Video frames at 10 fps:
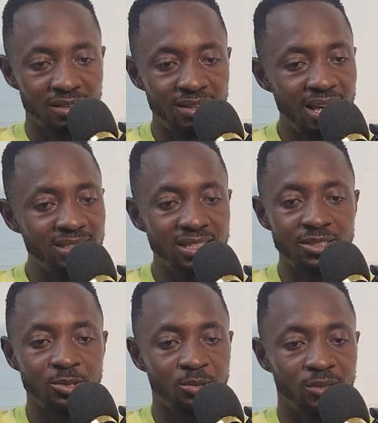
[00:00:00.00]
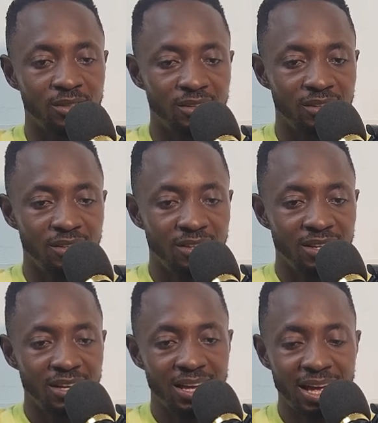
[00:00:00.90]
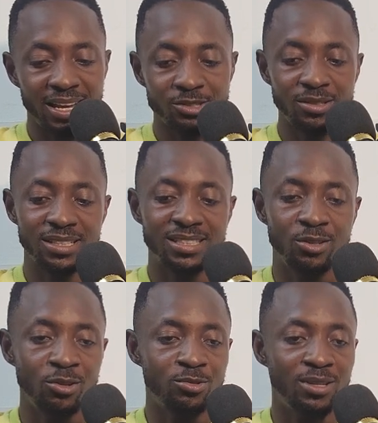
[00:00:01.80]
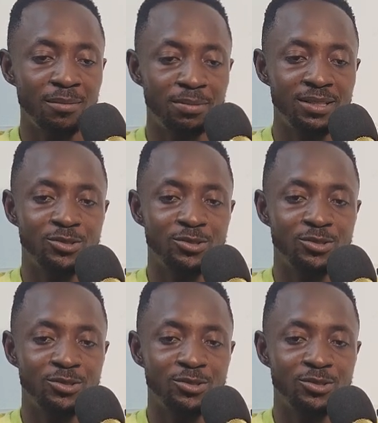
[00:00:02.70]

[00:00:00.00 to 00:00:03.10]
Nicely done. And as soon as it got to that place